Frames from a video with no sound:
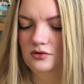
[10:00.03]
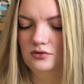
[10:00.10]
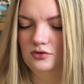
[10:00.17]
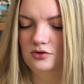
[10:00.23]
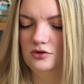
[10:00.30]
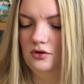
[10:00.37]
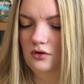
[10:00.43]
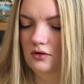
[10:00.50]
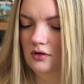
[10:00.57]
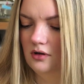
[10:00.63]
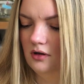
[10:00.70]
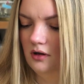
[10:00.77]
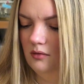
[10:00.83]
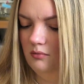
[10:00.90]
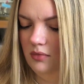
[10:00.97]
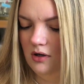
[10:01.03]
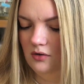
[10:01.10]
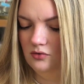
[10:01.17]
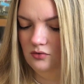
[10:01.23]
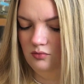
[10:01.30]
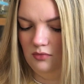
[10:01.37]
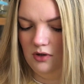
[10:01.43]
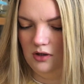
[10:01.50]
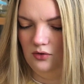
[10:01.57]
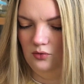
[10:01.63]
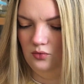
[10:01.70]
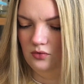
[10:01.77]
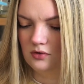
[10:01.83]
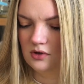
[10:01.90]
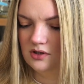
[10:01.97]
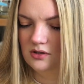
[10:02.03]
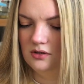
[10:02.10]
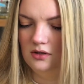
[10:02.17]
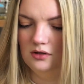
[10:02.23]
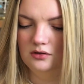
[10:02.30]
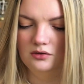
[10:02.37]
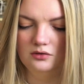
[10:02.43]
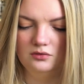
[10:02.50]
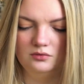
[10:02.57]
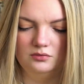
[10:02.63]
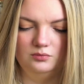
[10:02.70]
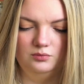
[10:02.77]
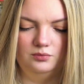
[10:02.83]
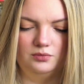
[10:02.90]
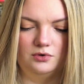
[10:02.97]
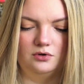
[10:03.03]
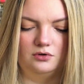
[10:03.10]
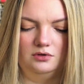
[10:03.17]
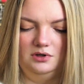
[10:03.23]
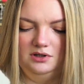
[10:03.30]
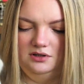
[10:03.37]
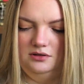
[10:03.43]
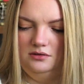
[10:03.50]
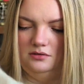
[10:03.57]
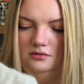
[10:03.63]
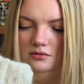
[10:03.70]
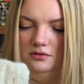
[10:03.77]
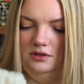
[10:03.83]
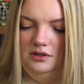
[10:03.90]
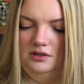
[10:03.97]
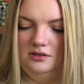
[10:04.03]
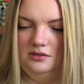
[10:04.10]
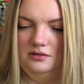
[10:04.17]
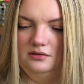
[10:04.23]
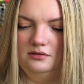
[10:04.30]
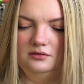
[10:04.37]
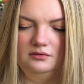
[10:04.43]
to talk about my works in progress. It's